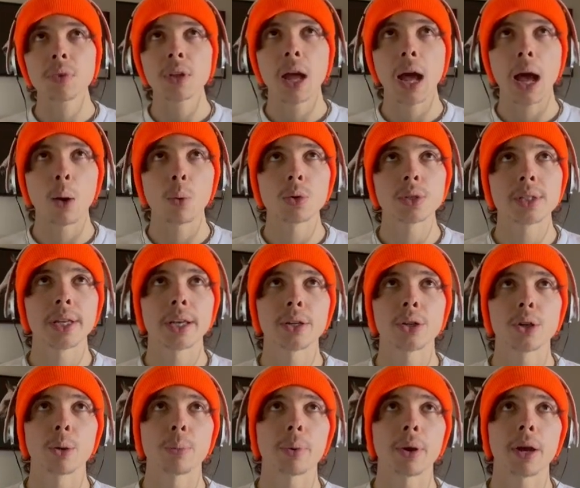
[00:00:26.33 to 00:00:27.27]
I will take
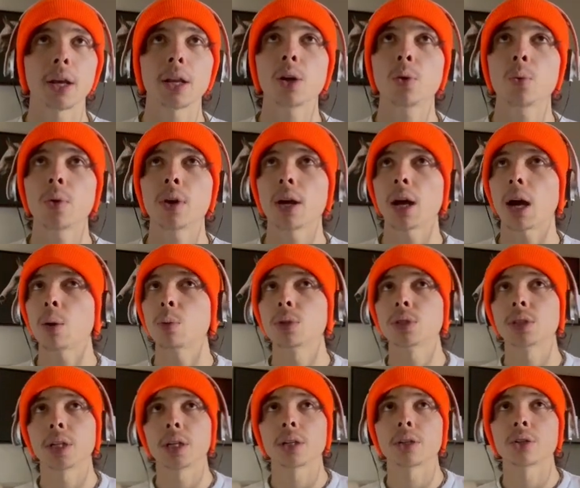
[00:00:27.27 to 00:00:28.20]
your pain away. I will
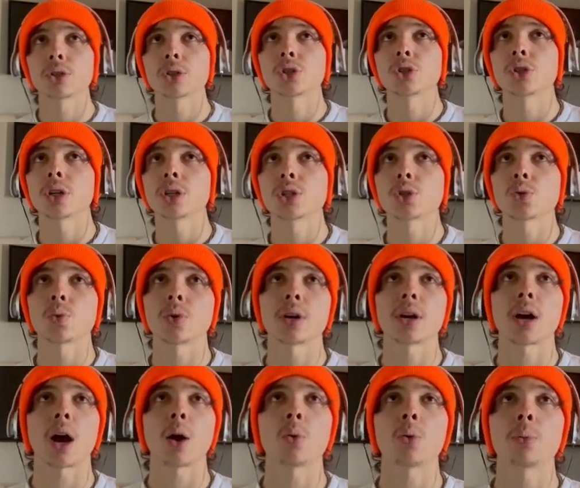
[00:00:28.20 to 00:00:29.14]
take your stress away.
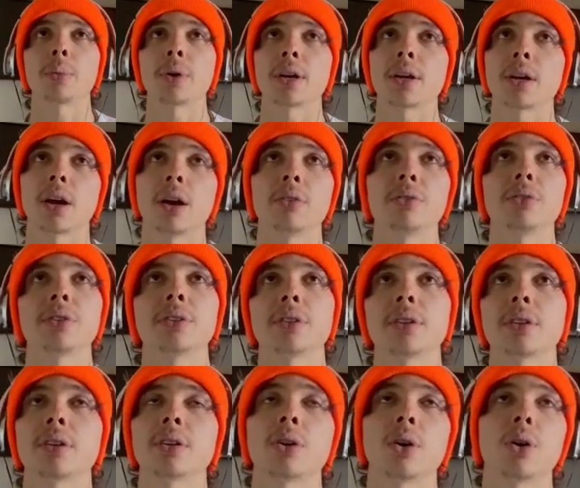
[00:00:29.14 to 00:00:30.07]
I will make
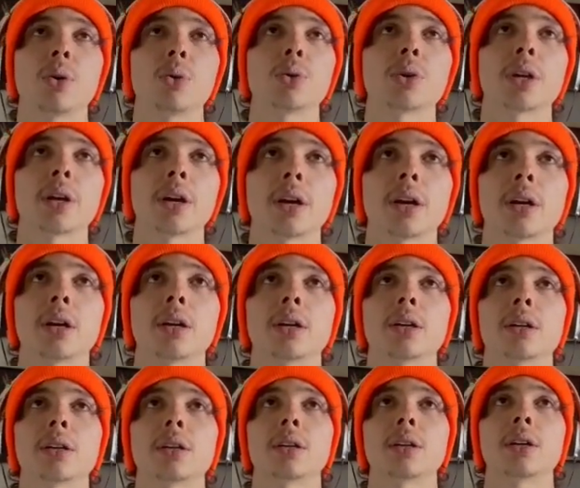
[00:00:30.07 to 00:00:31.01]
everything
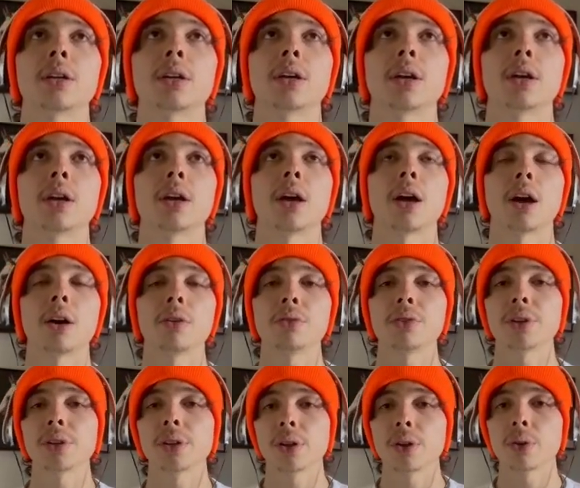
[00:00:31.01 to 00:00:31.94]
okay.
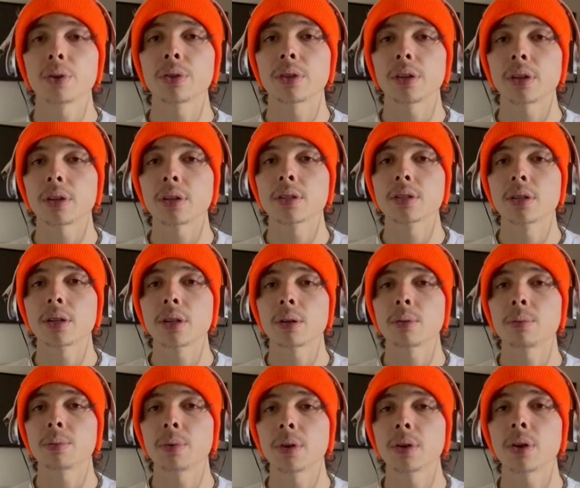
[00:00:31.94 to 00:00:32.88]
Every little thing is gonna
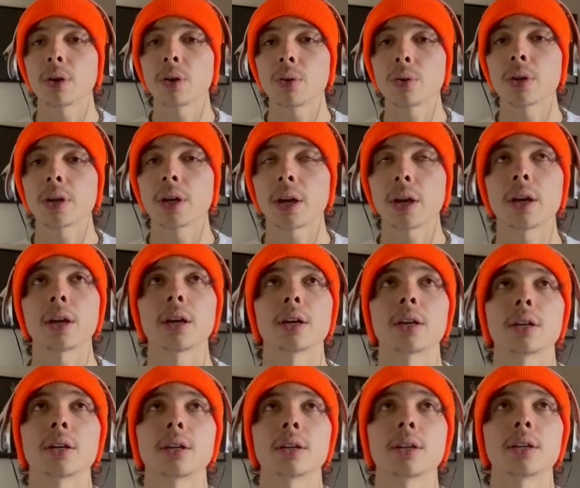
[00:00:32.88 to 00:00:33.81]
be
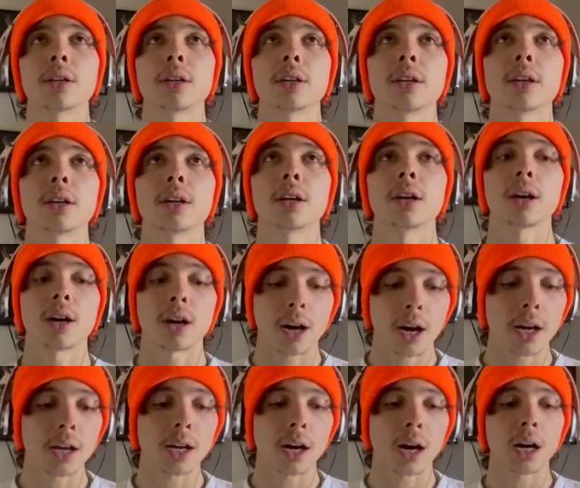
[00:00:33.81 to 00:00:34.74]
okay.
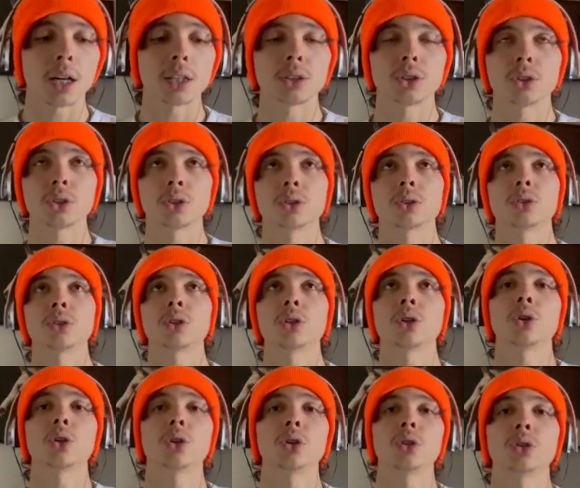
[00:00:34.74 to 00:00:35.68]
I got you.
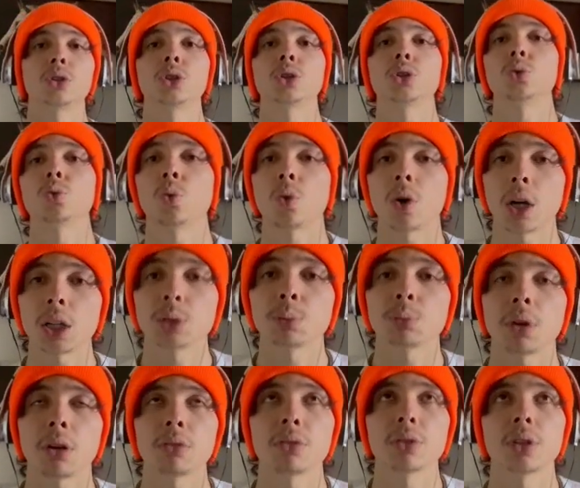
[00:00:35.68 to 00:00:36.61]
Just watch
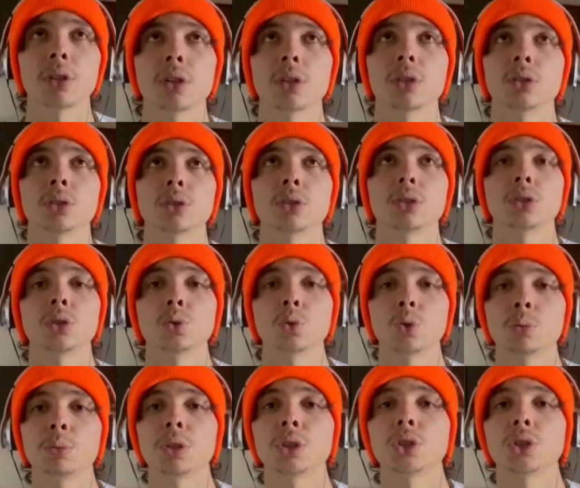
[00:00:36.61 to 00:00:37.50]
my videos. You will be